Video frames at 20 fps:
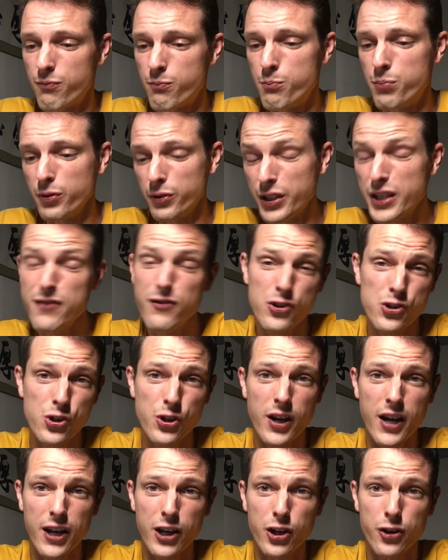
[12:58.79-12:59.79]
believe that you
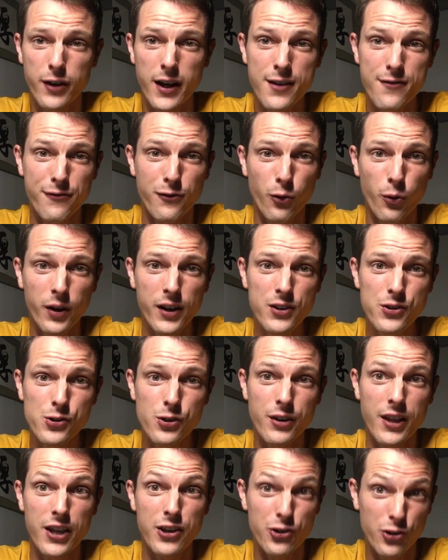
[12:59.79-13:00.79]
got a great voice
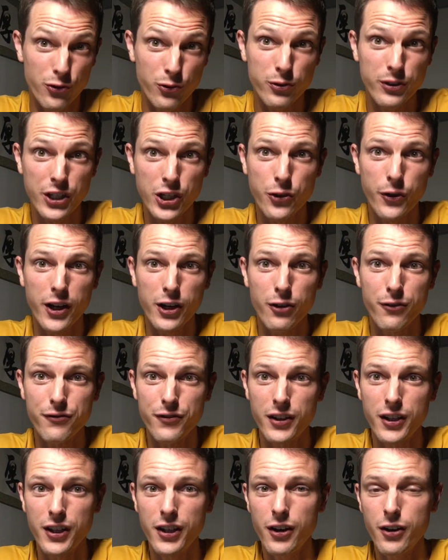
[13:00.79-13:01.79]
or that you're really great on
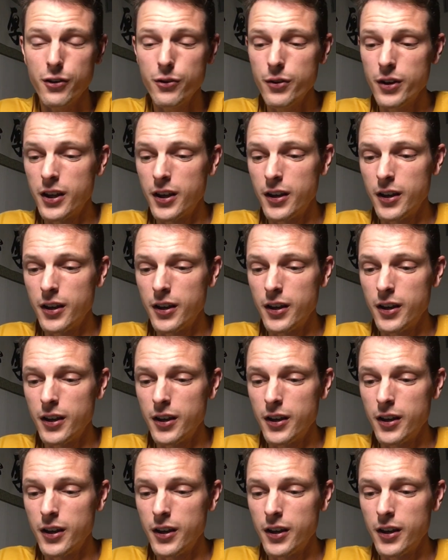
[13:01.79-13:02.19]
video,